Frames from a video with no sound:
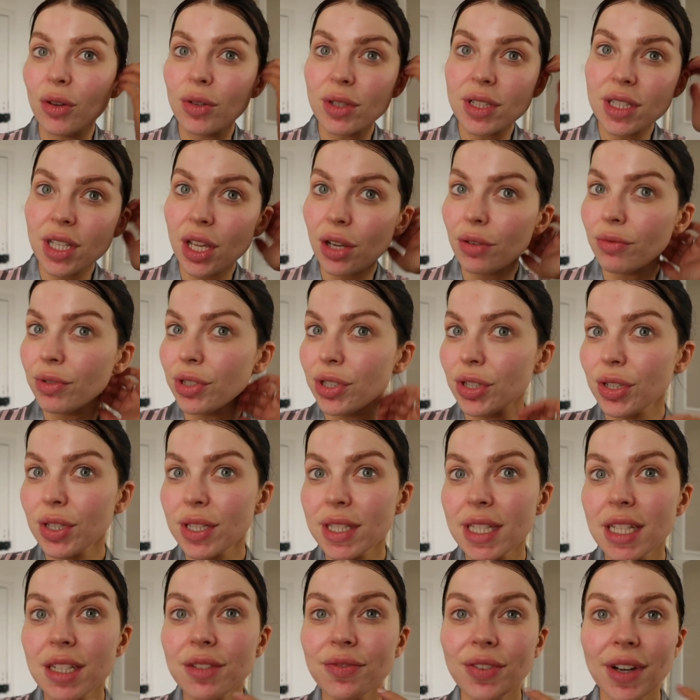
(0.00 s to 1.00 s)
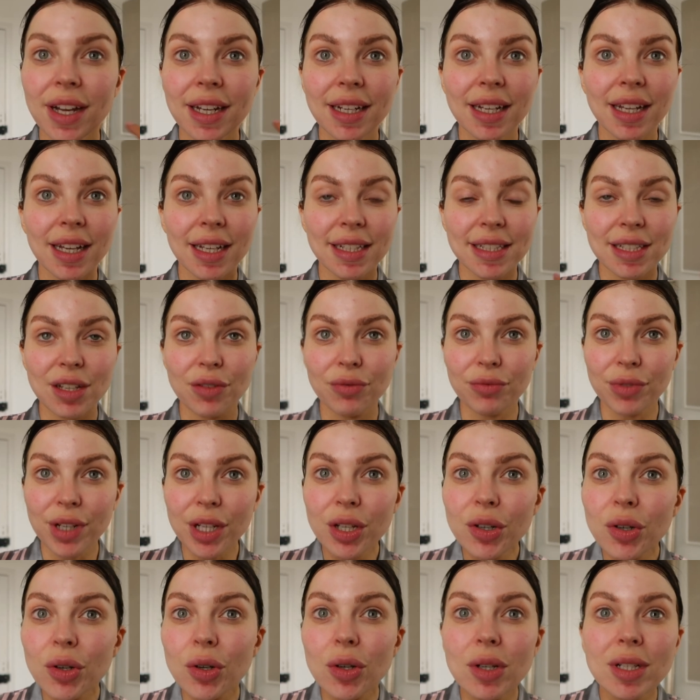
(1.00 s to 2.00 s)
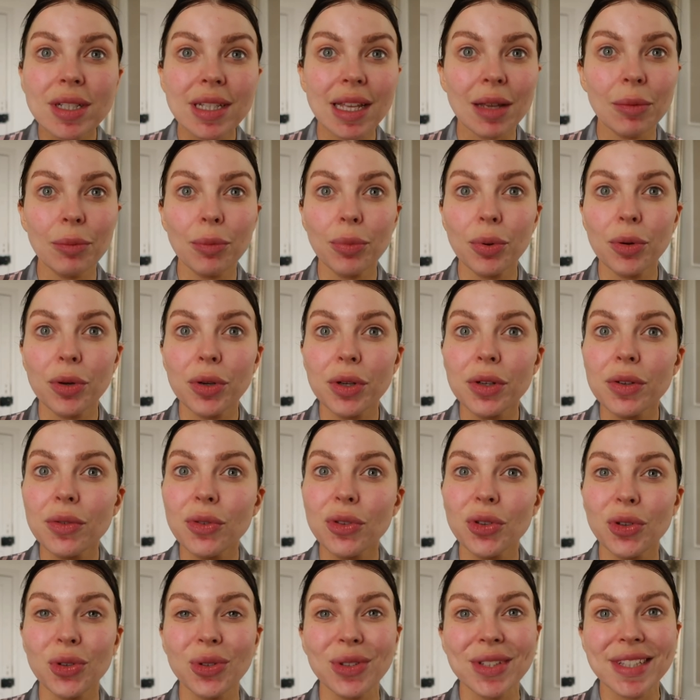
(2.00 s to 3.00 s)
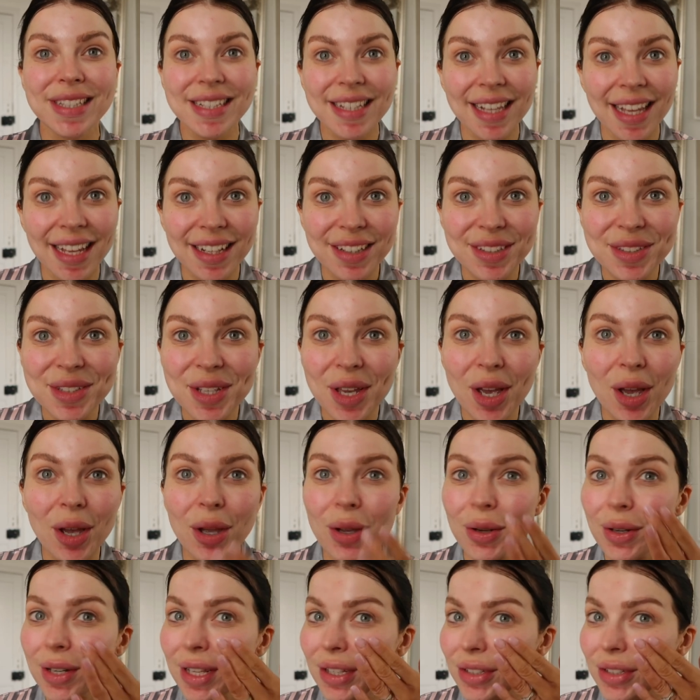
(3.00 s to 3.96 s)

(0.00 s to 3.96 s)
also reduces fine lines and wrinkles, improves your skin tone.